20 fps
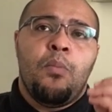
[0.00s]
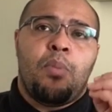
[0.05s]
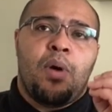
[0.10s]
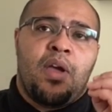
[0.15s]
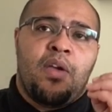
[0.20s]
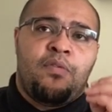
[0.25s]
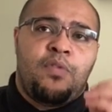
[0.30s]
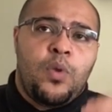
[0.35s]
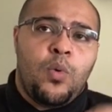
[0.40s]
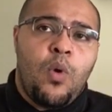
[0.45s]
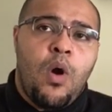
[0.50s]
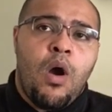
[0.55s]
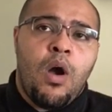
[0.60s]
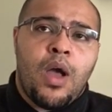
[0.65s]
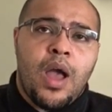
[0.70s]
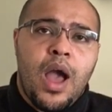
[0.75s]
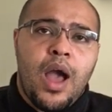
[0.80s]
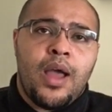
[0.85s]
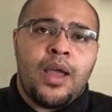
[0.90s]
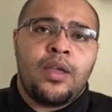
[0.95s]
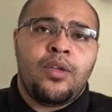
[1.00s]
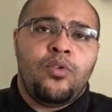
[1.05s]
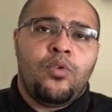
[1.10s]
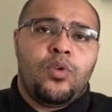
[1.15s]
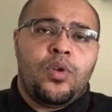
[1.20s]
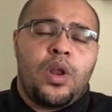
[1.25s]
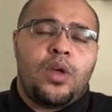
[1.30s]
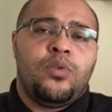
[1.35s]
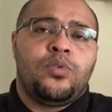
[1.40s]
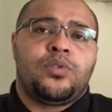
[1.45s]
But if you are cutting your
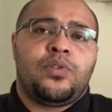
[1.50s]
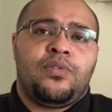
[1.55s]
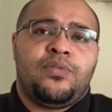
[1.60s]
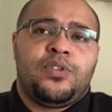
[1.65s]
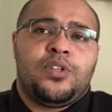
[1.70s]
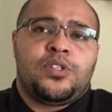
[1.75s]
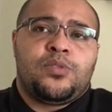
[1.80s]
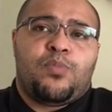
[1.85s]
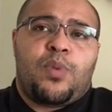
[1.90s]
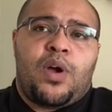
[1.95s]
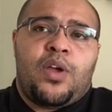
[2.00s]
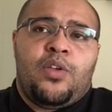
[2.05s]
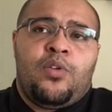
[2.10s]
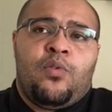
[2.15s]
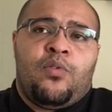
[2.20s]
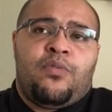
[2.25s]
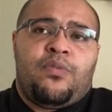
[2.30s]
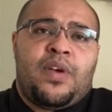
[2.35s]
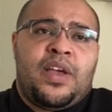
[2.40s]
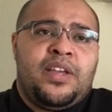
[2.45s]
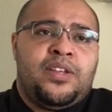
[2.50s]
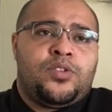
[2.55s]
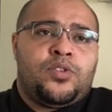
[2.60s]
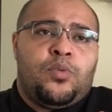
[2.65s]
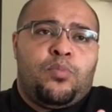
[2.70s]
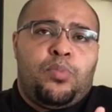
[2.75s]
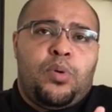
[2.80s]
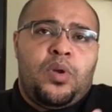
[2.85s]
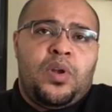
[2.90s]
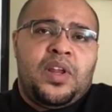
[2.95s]
nose off to spite your face or
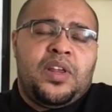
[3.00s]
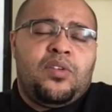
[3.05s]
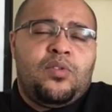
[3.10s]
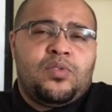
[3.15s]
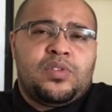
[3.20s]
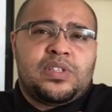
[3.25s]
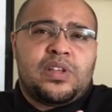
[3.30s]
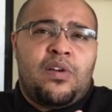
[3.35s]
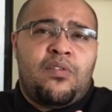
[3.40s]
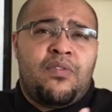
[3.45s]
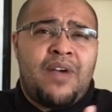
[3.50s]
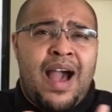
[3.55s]
pulling yourself